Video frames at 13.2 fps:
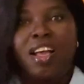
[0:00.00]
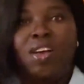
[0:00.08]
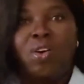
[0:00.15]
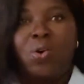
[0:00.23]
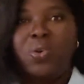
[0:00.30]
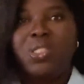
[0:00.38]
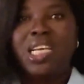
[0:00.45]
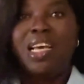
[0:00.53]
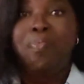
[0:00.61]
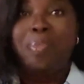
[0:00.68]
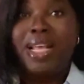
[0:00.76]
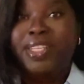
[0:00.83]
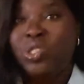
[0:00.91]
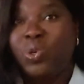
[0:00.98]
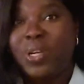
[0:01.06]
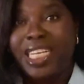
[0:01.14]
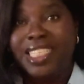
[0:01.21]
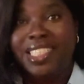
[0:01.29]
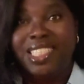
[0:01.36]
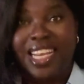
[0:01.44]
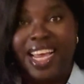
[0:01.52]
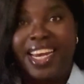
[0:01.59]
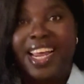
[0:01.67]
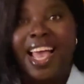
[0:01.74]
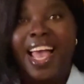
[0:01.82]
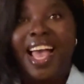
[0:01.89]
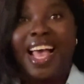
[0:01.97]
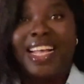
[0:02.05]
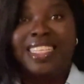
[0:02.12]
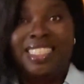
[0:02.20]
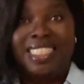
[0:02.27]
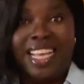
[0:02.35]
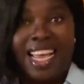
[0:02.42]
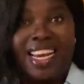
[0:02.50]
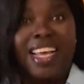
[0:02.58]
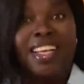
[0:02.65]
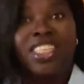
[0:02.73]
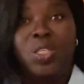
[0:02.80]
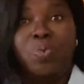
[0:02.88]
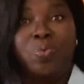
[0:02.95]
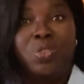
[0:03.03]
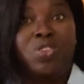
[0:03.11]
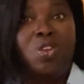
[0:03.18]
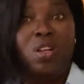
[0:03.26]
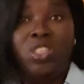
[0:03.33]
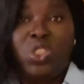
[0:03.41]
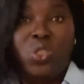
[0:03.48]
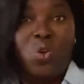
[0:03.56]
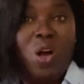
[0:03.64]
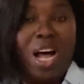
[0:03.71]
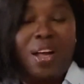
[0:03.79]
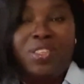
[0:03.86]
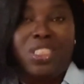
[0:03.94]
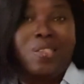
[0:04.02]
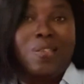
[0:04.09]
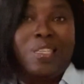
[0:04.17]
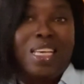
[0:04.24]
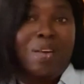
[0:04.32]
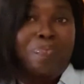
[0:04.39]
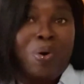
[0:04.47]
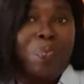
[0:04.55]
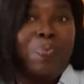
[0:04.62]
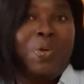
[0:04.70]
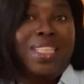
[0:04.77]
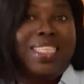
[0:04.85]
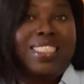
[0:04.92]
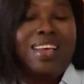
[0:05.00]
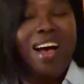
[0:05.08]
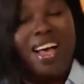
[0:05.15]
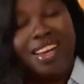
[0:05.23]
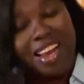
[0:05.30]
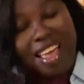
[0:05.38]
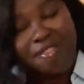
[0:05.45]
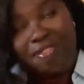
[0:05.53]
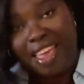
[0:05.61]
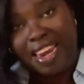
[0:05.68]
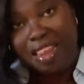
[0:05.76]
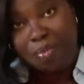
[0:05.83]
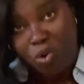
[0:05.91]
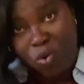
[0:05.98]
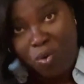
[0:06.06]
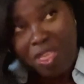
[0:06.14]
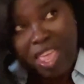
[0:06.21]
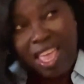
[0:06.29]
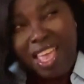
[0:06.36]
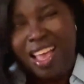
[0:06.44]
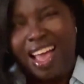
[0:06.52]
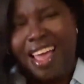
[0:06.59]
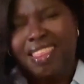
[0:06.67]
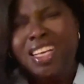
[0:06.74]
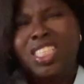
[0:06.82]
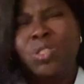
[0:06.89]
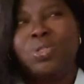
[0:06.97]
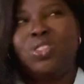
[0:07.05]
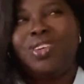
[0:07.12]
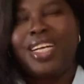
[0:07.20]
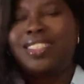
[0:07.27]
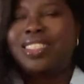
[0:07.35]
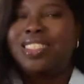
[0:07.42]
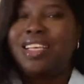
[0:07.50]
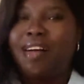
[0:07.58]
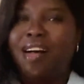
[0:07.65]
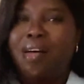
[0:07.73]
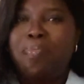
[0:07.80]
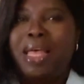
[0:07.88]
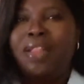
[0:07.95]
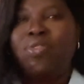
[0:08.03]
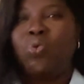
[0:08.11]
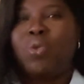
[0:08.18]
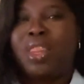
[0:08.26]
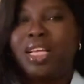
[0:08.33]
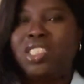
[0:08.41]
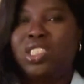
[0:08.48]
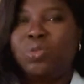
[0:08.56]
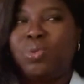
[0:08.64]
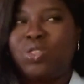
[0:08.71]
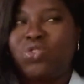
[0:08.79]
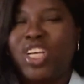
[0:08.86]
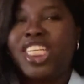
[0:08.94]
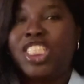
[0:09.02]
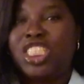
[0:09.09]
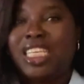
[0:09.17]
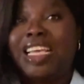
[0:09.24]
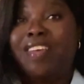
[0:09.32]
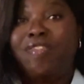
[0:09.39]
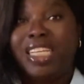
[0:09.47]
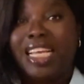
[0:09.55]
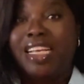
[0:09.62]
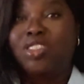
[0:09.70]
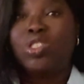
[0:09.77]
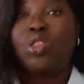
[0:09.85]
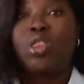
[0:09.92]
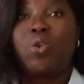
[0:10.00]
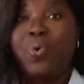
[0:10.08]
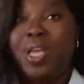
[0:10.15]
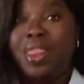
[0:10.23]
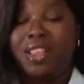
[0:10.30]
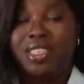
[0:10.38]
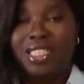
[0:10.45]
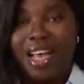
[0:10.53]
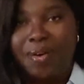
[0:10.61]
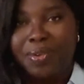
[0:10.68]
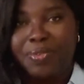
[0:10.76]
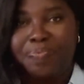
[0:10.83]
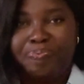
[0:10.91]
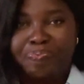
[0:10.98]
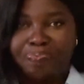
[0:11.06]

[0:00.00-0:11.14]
called her mentor instead and said she was not sure how she could keep up with this hard life anymore. I think she was trying to tell her mentor that she was ready to throw in the towel.